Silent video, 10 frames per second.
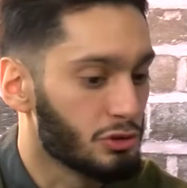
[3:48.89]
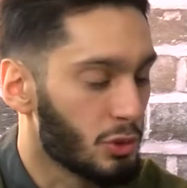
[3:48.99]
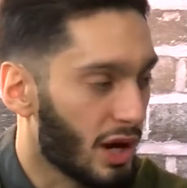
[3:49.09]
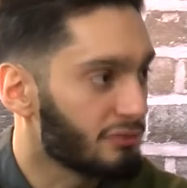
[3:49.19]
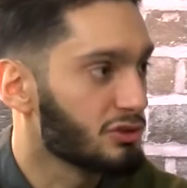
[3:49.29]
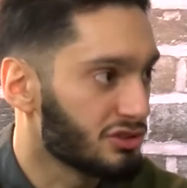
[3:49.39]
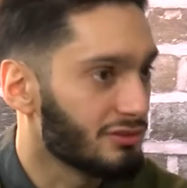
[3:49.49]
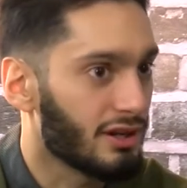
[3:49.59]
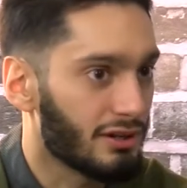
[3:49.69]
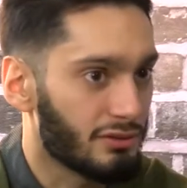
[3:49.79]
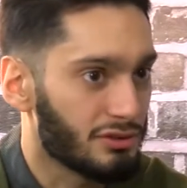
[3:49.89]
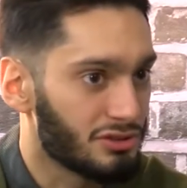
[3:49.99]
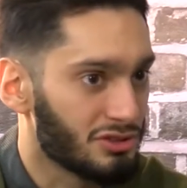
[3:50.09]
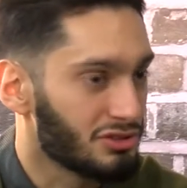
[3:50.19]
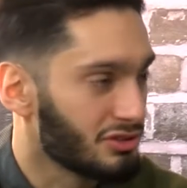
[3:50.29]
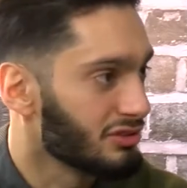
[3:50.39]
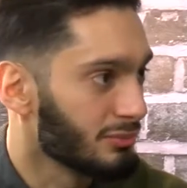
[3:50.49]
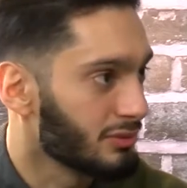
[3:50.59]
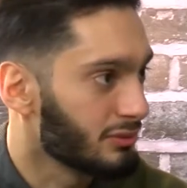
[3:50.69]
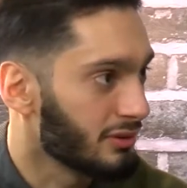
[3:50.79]
you have to survive. That's just the
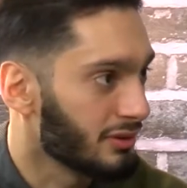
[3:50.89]
simple thing.